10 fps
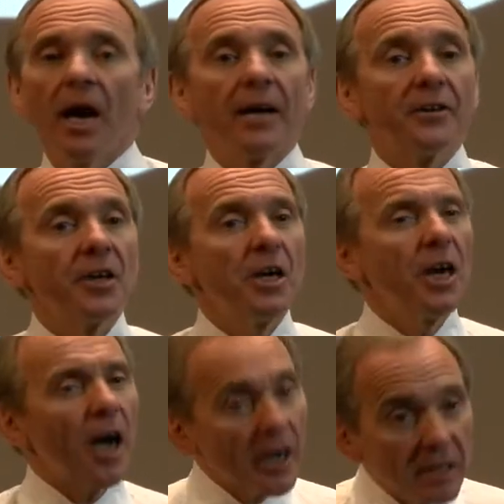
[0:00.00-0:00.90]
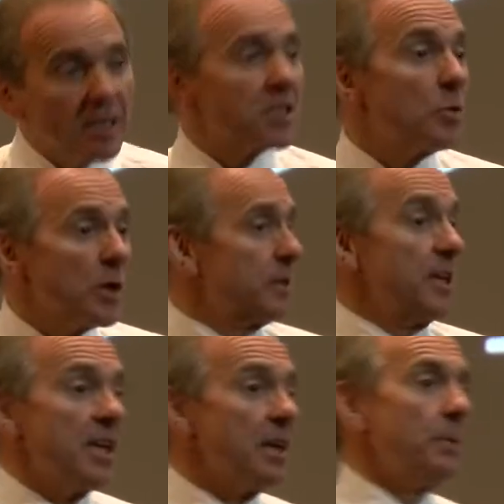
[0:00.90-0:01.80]
And I think it's worth
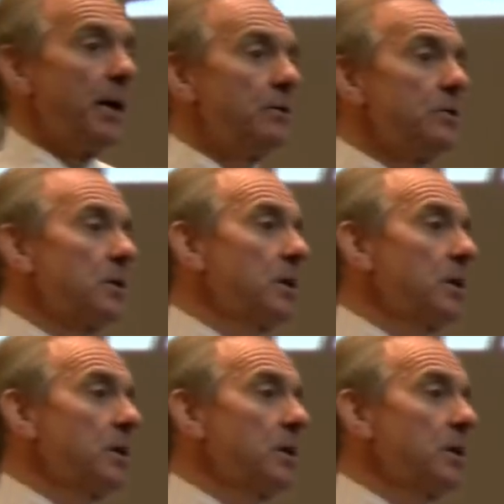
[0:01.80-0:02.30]
thinking about,